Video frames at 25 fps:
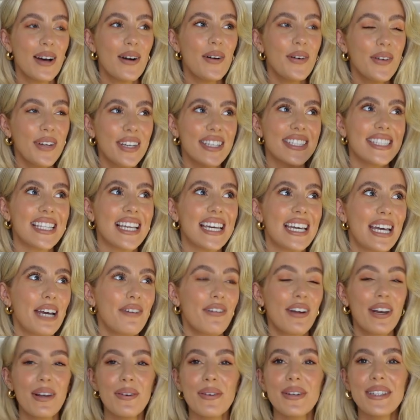Honestly,
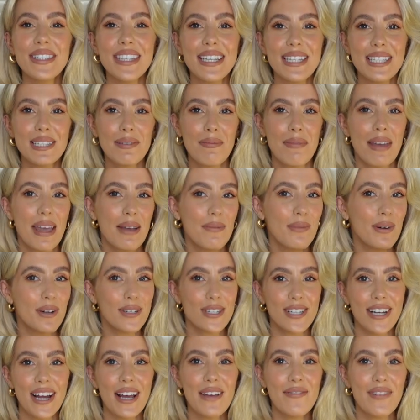if anyone says to me, what
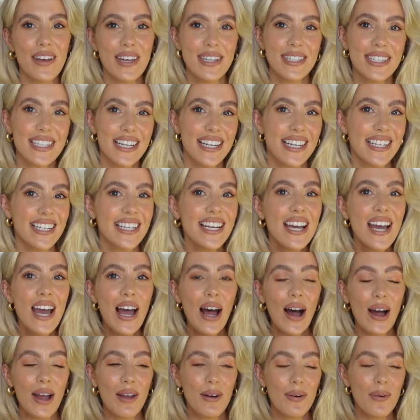should I invest in,
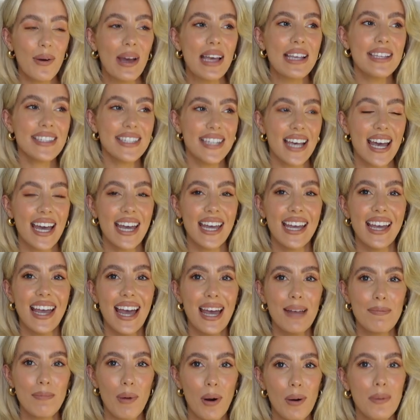I always say
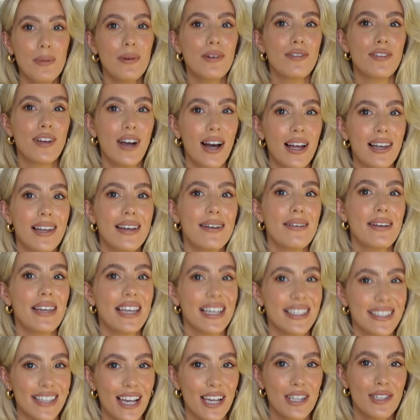a pop of color
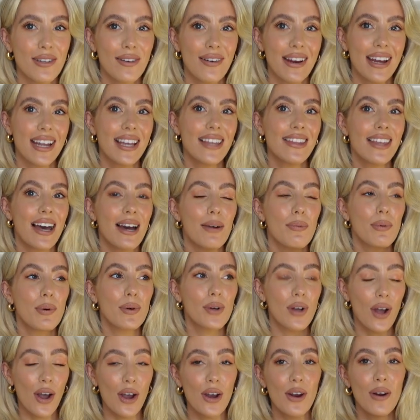accessory that will
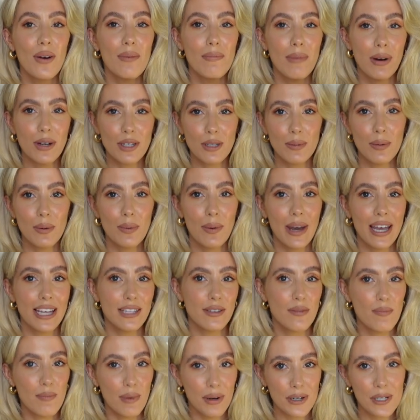go multiple
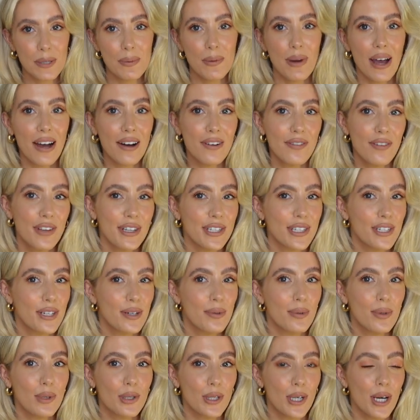ways and multiple outfits in
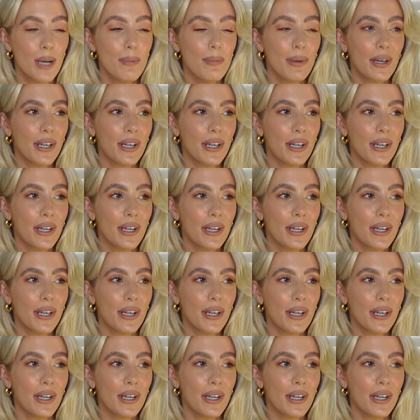your wardrobe,